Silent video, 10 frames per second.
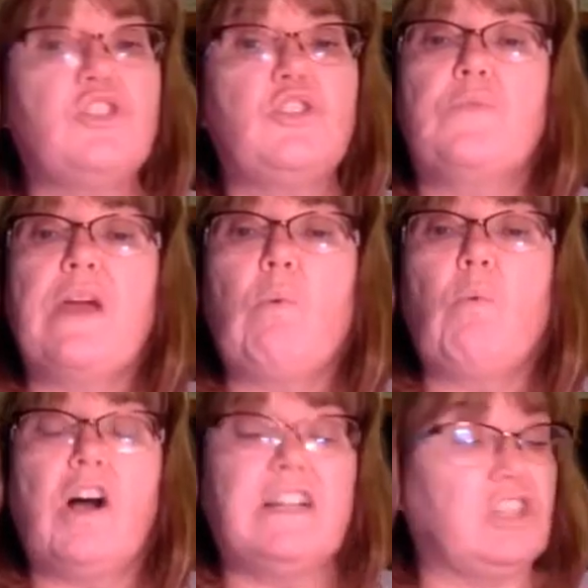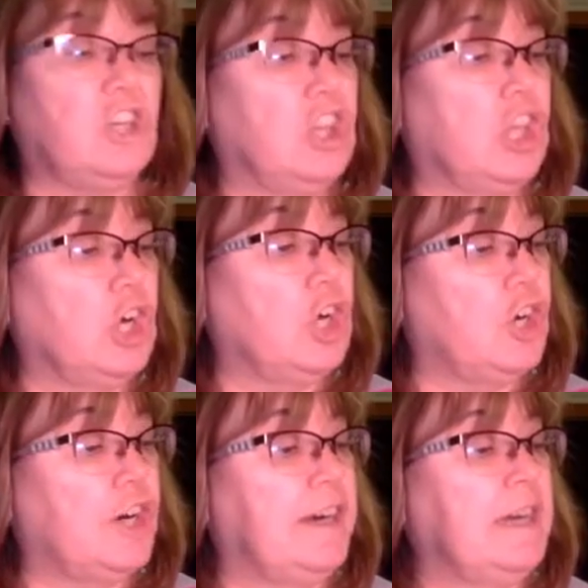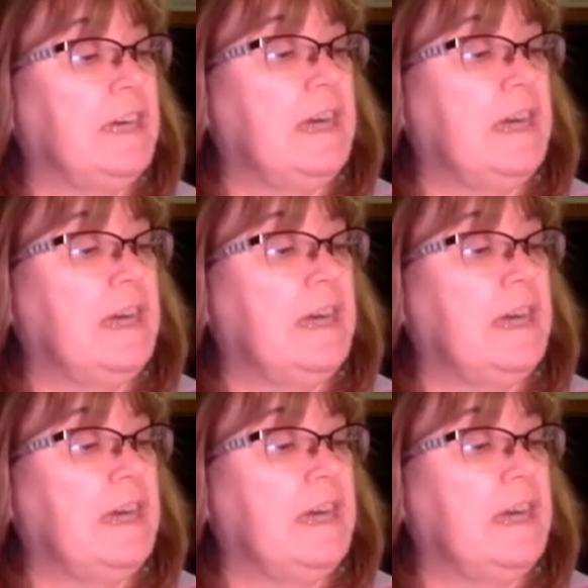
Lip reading: Do they want to learn